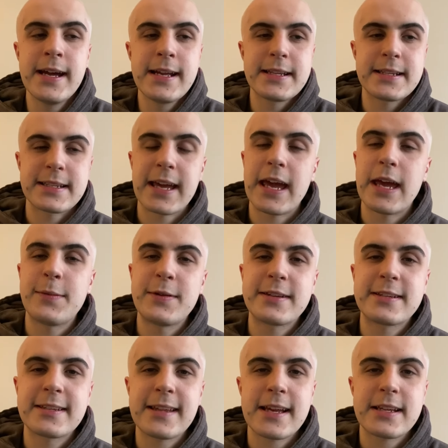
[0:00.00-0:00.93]
to get him
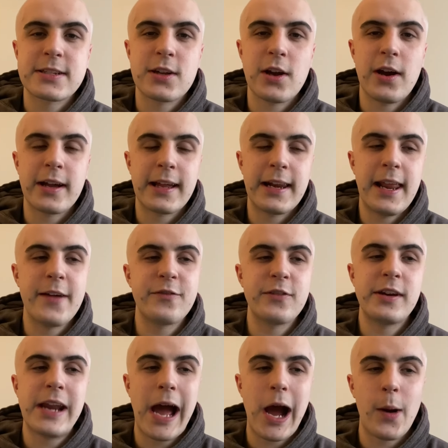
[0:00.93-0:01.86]
into that starting
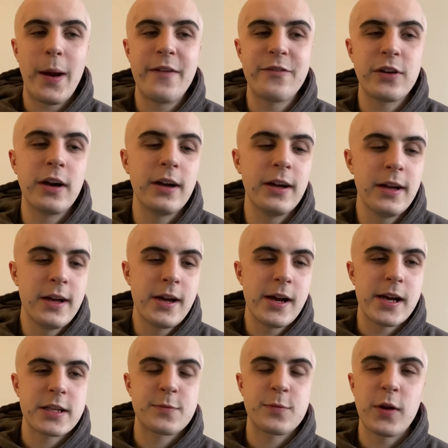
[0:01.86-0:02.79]
11. However,
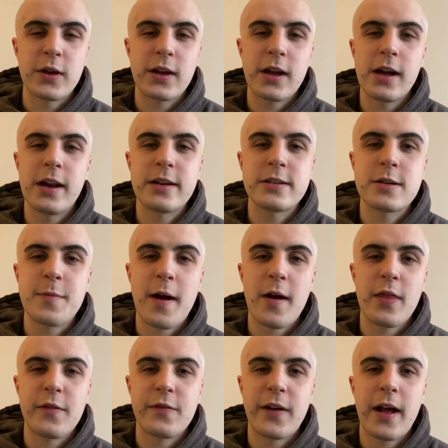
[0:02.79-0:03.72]
I spoke earlier
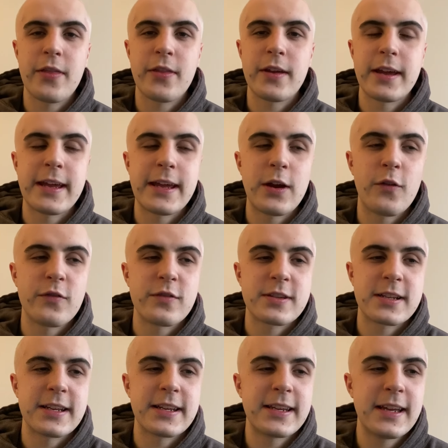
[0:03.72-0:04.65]
about the fact that he
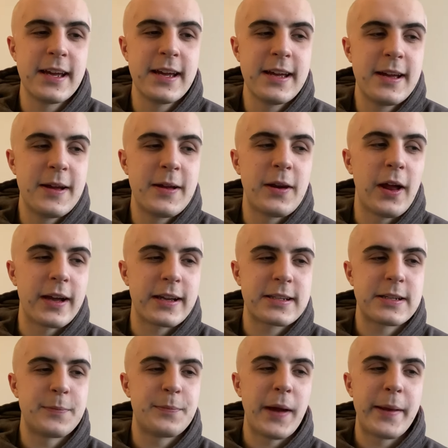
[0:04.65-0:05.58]
obviously likes
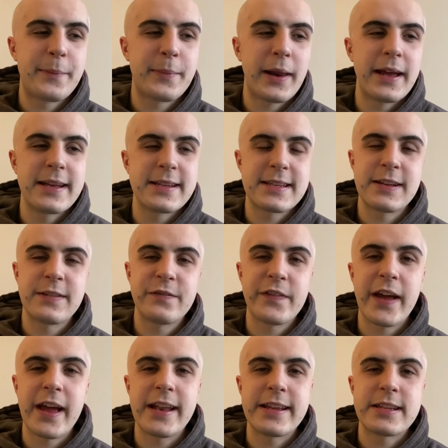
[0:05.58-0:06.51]
to bed players in
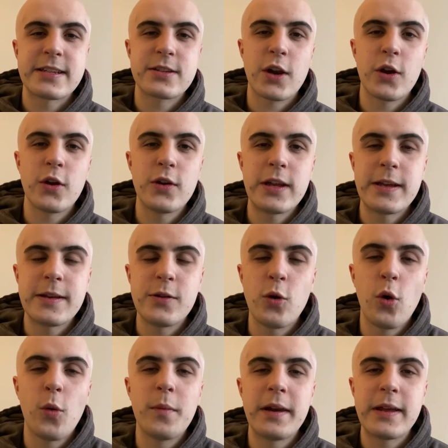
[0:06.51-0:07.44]
fairly slowly
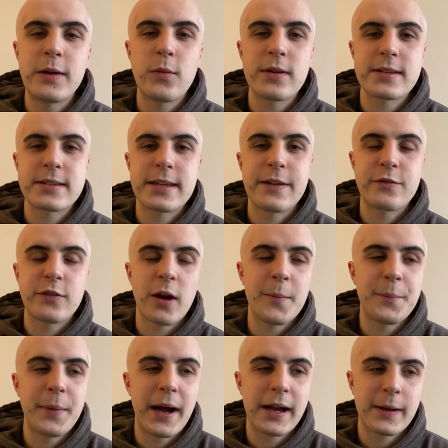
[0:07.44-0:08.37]
normally once they've
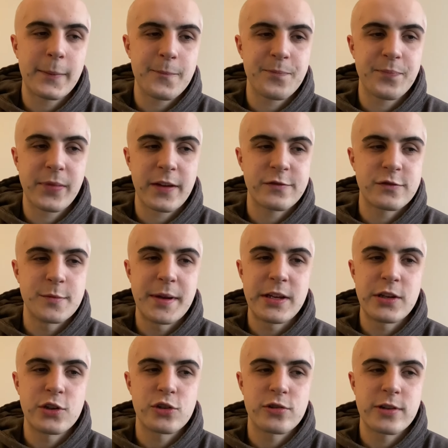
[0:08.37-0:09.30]
come back from
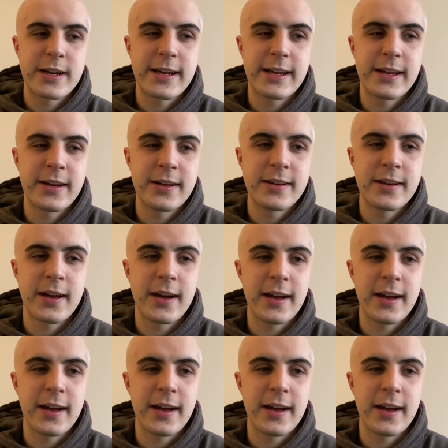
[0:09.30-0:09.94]
injury, and